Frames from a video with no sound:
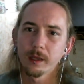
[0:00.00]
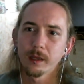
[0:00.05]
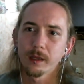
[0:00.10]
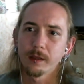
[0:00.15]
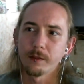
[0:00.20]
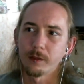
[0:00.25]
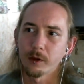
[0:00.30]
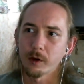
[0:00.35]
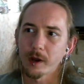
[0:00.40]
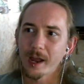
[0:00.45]

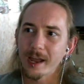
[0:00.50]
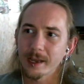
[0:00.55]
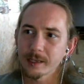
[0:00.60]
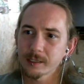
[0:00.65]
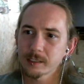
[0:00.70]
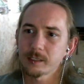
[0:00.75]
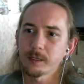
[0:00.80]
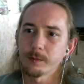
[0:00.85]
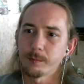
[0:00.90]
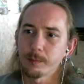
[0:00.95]
there
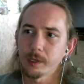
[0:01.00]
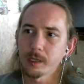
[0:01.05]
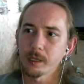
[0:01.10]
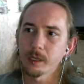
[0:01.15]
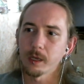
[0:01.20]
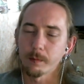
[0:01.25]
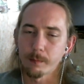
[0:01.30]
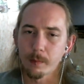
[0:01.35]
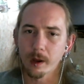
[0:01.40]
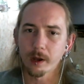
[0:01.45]
has to be
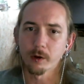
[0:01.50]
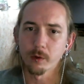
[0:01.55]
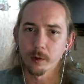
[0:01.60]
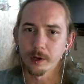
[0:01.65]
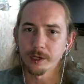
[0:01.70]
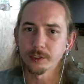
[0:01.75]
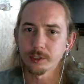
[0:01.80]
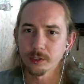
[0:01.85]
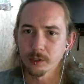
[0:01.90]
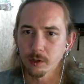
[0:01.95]
a
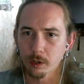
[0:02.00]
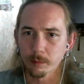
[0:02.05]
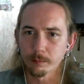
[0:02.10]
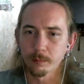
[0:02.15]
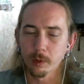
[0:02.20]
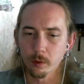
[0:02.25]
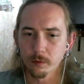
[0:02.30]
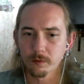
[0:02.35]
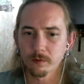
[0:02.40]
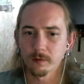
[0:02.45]
migration on
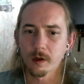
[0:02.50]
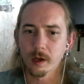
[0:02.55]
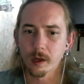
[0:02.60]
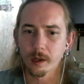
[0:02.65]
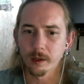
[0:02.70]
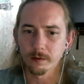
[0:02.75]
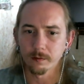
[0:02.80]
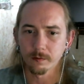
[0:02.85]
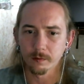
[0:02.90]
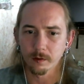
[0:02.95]
both
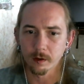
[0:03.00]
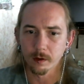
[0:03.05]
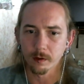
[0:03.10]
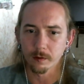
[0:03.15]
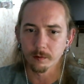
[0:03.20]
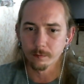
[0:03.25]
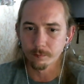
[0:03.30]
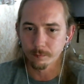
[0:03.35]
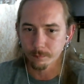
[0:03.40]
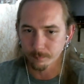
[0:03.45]
sides of,